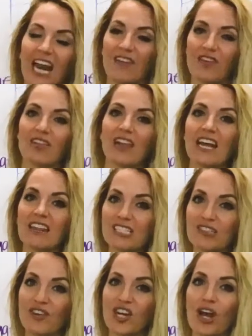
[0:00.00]
And if you like
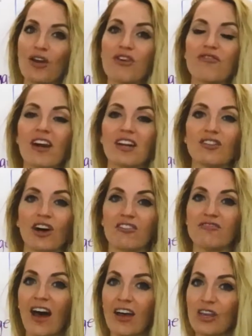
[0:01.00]
this video, you find a lot
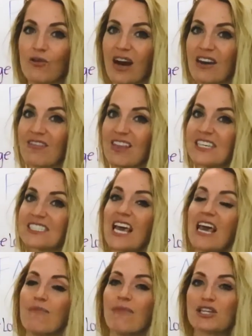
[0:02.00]
of value out of these,
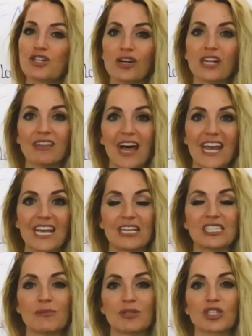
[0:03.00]
make sure to like
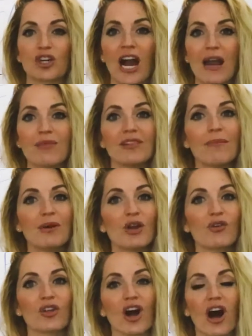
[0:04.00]
and subscribe. Let me
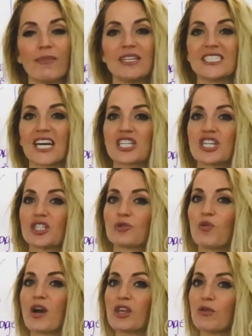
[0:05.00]
know in the comment sections
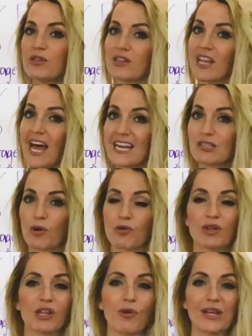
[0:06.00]
what you liked, what
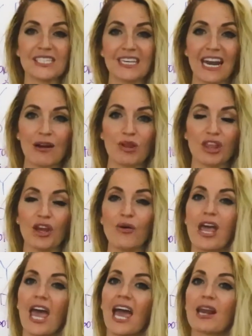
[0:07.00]
really resonated with you,
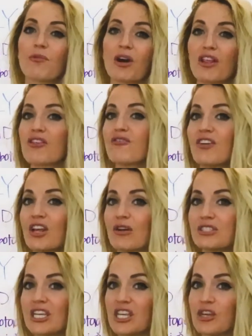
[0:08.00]
and what other
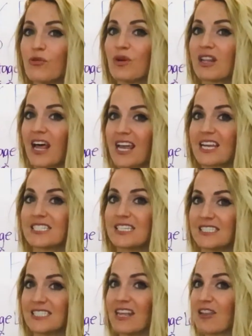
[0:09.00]
videos that you would like to
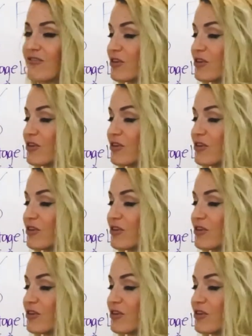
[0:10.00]
see in the